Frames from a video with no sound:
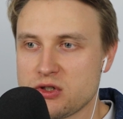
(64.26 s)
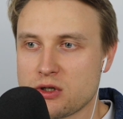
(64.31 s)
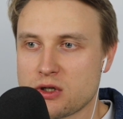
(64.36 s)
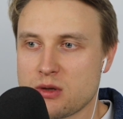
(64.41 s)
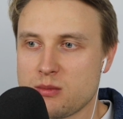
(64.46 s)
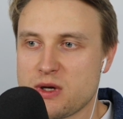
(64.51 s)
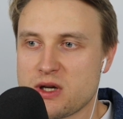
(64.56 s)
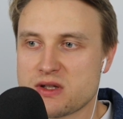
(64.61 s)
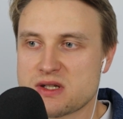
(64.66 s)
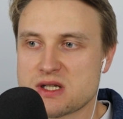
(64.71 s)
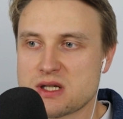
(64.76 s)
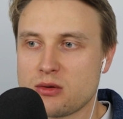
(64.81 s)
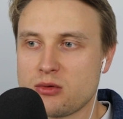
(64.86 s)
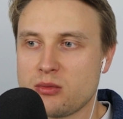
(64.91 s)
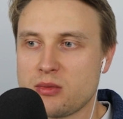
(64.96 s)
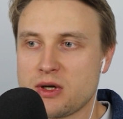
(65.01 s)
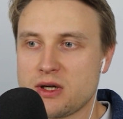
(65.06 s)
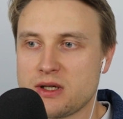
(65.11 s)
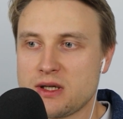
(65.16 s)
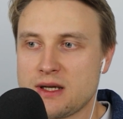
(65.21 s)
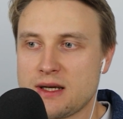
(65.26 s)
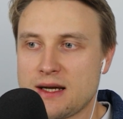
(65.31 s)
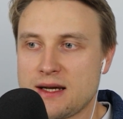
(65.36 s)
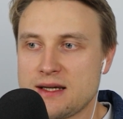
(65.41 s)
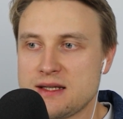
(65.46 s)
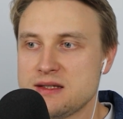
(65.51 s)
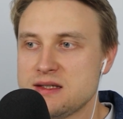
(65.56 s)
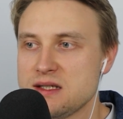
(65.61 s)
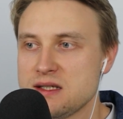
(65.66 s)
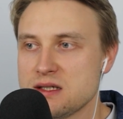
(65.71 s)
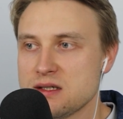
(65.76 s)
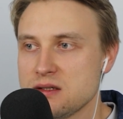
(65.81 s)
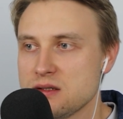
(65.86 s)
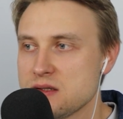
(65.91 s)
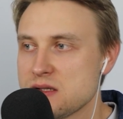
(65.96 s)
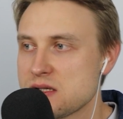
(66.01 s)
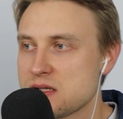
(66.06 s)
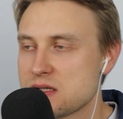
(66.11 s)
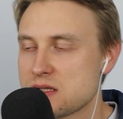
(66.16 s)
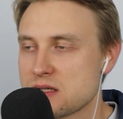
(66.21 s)
talk about some of my
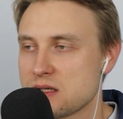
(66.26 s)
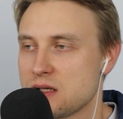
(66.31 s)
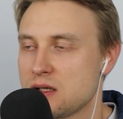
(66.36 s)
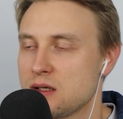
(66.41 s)
ideas,